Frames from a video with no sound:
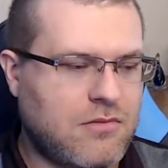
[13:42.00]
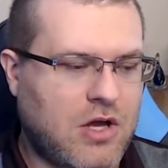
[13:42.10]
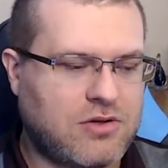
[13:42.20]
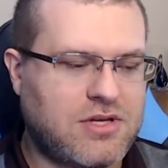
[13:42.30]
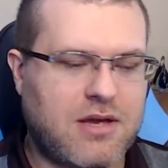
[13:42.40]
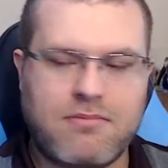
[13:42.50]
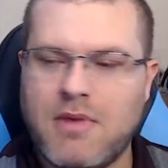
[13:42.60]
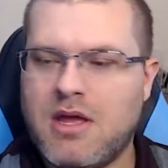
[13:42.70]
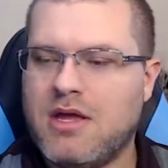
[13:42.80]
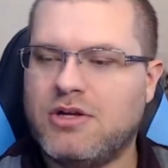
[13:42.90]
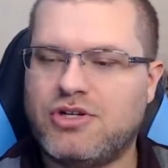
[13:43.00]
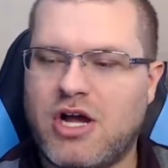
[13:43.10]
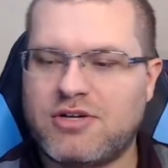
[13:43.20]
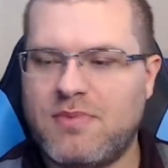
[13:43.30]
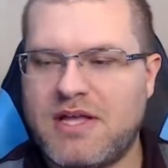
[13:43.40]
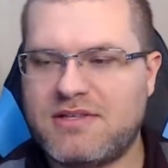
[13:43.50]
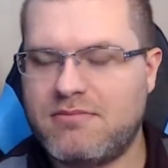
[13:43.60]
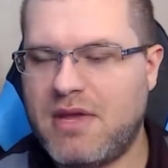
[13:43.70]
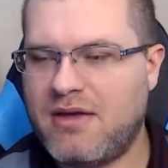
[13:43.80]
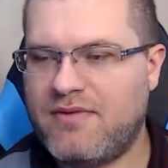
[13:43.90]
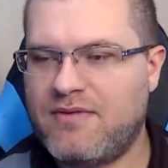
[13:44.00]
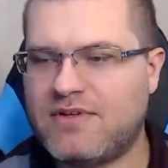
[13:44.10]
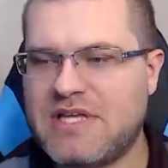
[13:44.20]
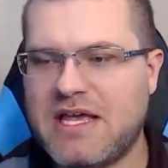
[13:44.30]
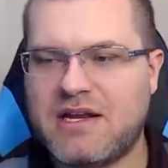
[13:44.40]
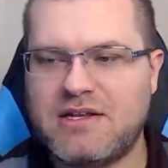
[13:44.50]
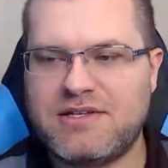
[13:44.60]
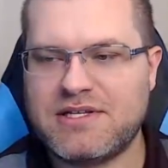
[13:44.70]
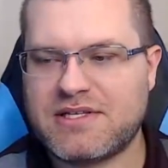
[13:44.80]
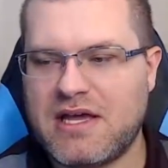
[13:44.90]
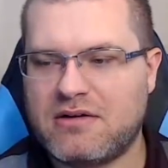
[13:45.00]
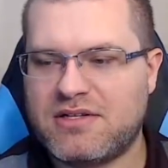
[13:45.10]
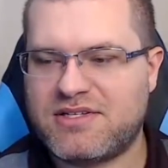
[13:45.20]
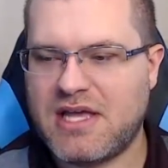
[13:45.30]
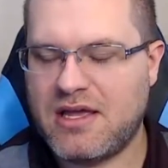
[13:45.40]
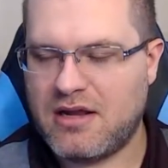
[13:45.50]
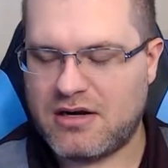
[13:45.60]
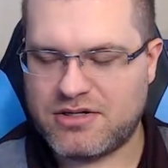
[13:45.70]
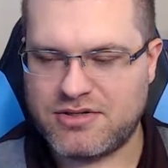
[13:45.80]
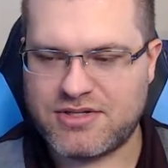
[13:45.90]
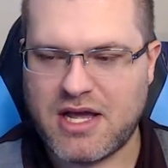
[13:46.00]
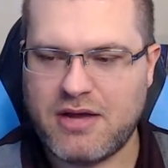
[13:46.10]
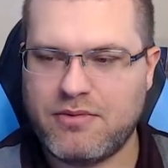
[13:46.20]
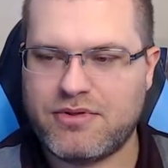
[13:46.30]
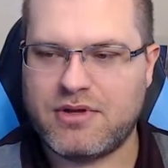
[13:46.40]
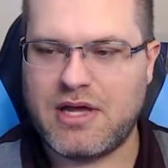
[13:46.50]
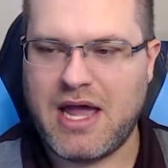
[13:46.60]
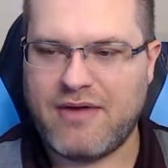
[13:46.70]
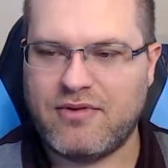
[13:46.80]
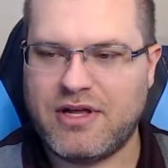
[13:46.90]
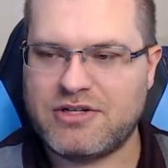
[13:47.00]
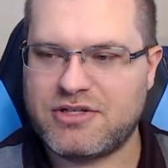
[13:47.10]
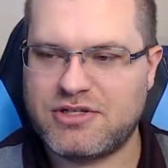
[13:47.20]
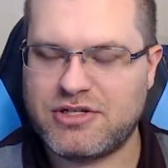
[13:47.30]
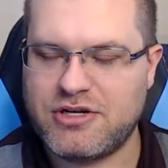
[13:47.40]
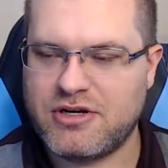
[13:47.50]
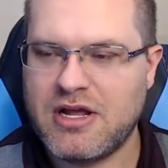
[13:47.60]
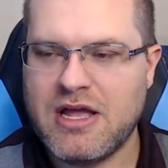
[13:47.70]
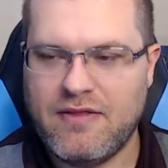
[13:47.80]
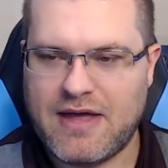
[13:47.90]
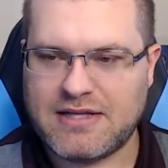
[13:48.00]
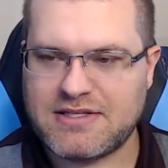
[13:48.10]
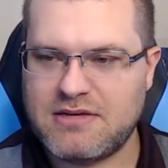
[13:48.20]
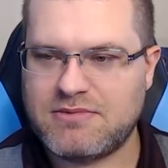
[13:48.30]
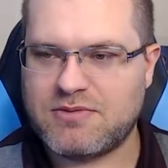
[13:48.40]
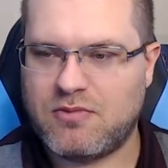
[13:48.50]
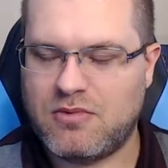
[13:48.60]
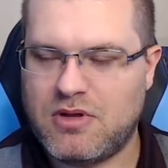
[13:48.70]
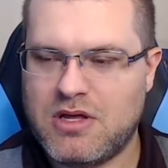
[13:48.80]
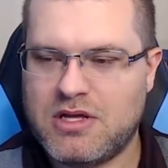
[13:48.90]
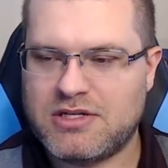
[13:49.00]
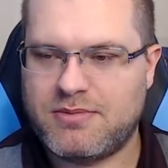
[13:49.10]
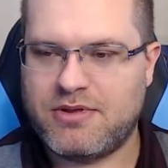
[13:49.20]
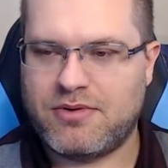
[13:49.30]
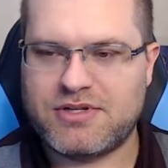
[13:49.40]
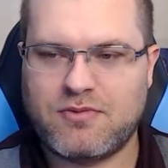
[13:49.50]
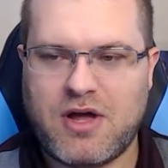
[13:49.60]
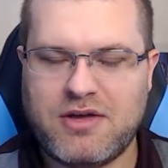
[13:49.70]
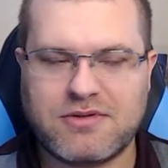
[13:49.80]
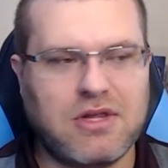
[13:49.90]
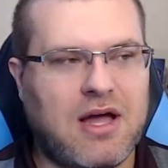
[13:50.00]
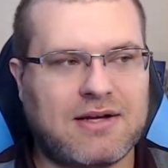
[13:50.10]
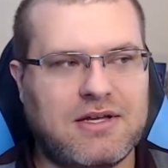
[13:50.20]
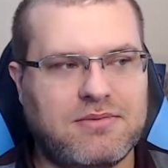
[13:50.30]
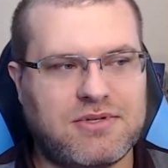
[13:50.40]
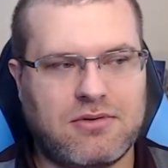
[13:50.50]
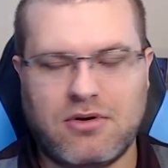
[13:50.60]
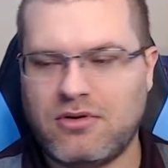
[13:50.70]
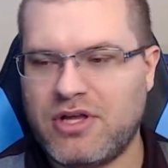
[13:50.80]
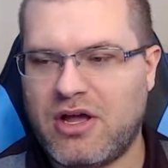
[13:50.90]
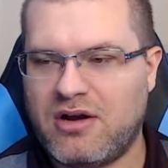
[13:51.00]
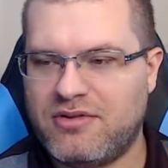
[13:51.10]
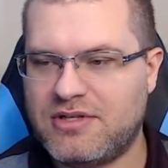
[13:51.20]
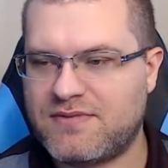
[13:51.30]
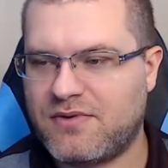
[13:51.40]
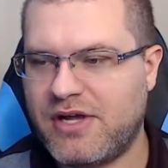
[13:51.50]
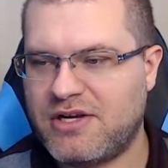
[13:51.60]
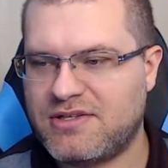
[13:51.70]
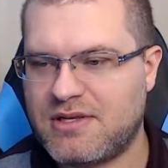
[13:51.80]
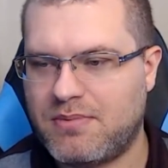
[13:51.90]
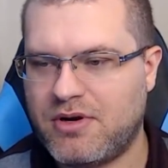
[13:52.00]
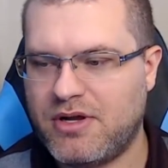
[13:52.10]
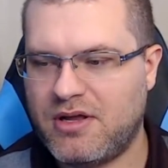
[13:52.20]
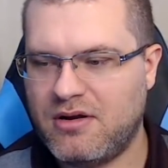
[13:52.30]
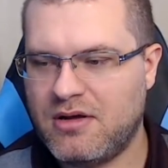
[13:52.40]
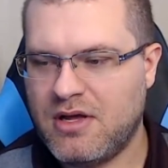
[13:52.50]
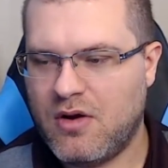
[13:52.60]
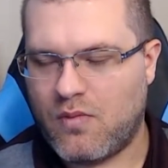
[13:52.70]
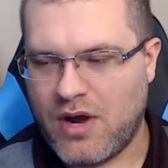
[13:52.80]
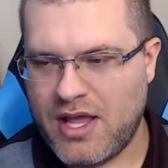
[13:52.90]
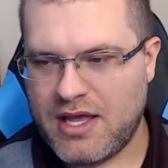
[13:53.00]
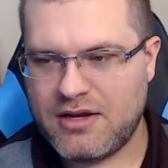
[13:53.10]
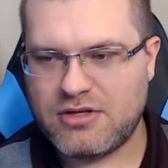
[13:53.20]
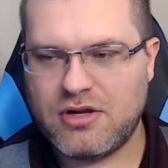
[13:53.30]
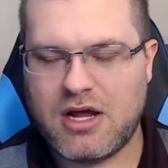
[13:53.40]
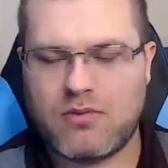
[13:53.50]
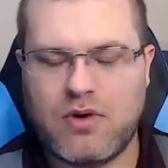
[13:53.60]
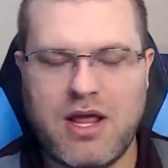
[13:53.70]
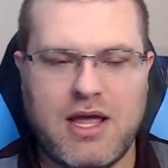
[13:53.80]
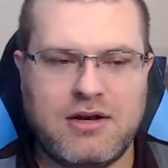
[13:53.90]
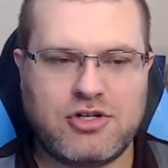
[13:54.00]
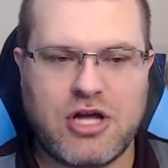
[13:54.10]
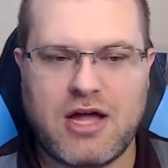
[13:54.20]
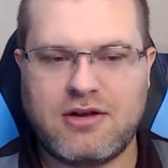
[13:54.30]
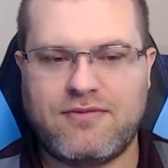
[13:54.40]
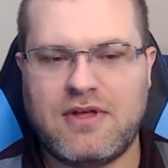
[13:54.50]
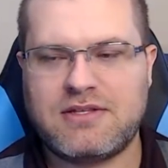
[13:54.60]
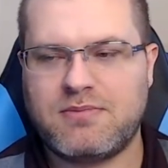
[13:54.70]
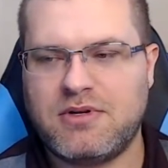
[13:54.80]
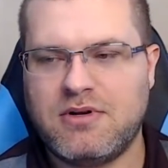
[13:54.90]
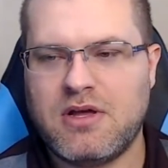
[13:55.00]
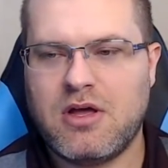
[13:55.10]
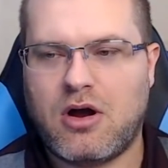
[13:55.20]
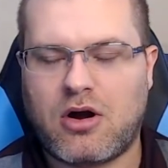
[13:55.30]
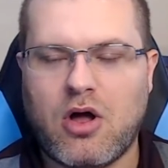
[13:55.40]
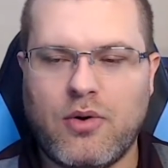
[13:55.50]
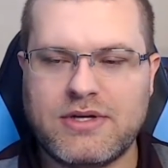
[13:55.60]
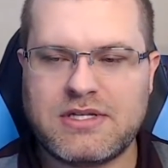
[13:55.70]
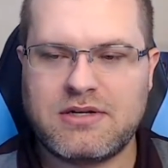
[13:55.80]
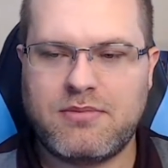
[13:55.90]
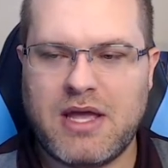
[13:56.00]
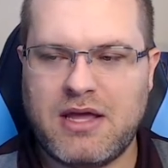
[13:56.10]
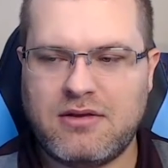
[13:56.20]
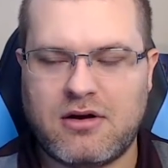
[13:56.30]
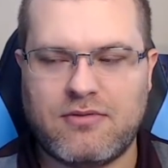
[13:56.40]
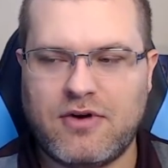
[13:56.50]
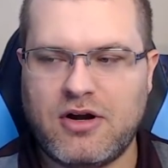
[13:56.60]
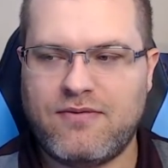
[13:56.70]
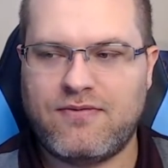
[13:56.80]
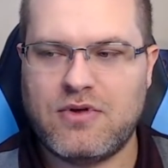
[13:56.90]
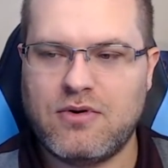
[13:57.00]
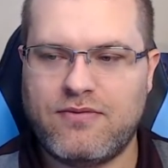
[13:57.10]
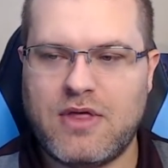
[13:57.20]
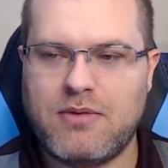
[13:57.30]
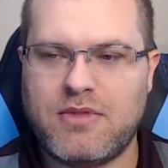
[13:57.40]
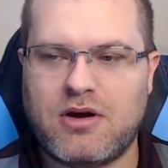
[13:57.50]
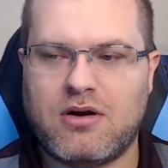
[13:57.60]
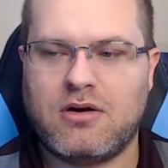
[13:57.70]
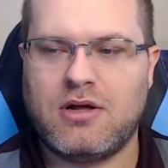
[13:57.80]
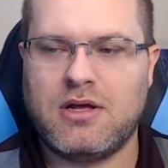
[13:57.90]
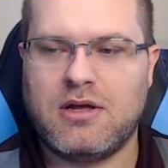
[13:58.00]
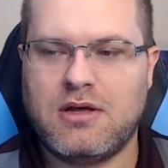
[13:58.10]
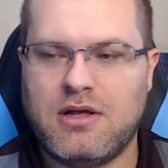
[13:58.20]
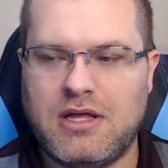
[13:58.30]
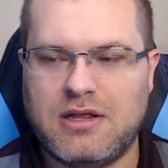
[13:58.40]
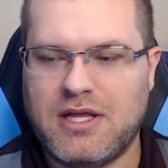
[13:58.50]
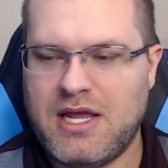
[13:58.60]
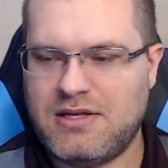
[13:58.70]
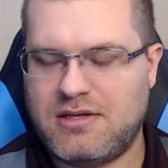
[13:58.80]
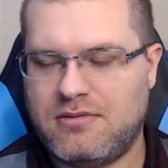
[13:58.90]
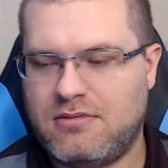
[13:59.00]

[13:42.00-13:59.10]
Looks like Josh Manson may have even taken a discount to sign with the Avalanche this year. That seems to be the reason why he was locked up so early on in this free agency period. Right-hand shot defensemen are always in demand. There are very few of them that are elite.